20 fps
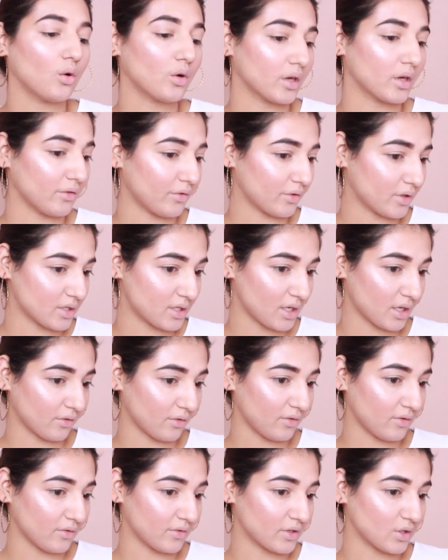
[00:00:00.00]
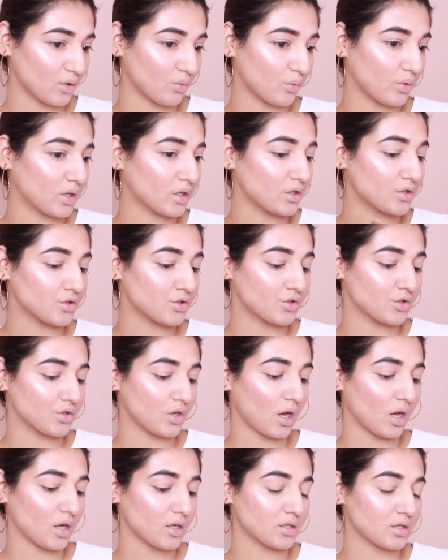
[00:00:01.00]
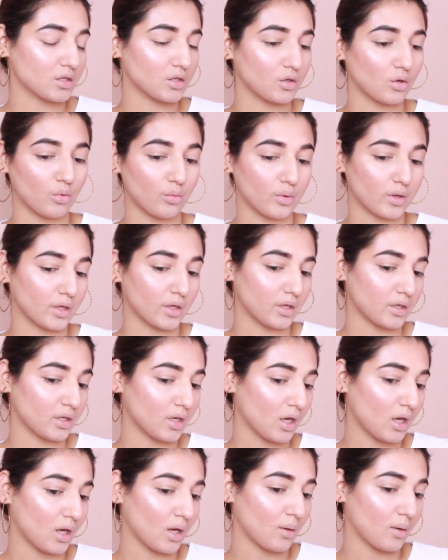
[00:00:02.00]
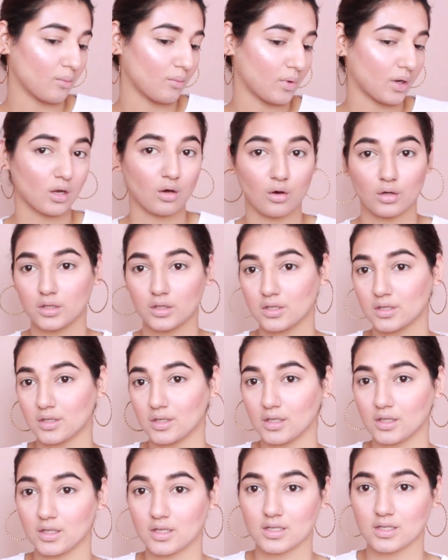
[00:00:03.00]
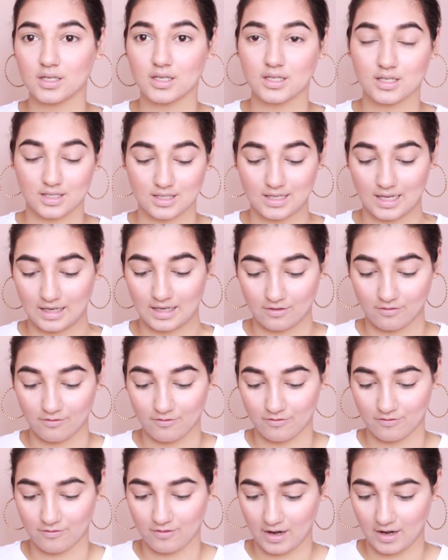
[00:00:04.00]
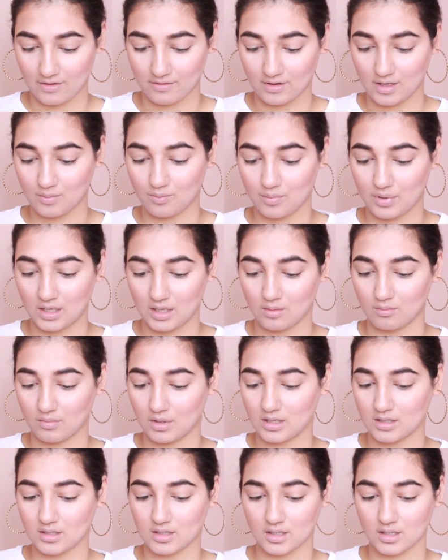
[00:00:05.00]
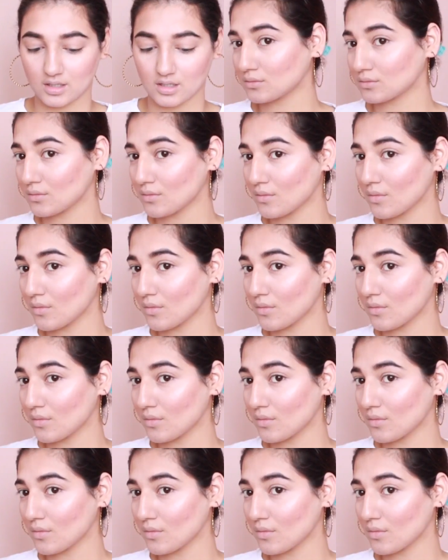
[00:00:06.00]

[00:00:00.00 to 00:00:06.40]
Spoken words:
Okay, for the sake of the video, we can just go with it. But honestly, this is like very pigmented.